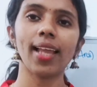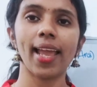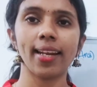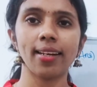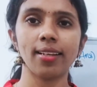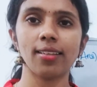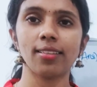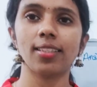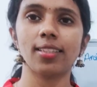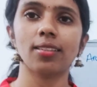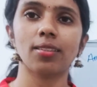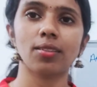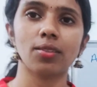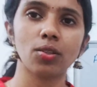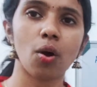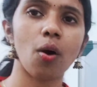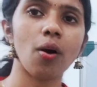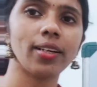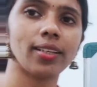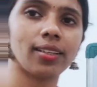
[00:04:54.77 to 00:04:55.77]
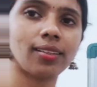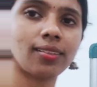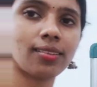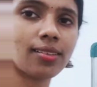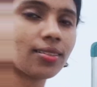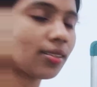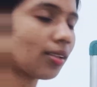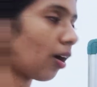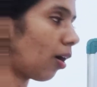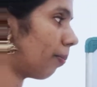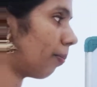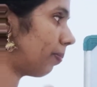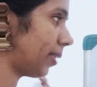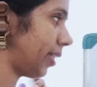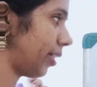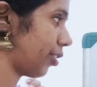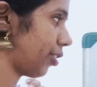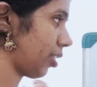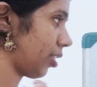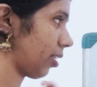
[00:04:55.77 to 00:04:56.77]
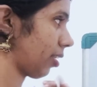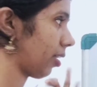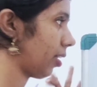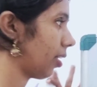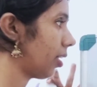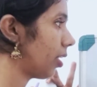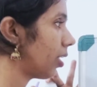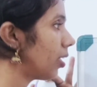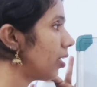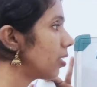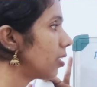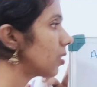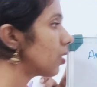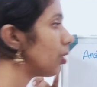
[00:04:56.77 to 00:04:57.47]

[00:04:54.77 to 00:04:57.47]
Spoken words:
energy stored in this combination. So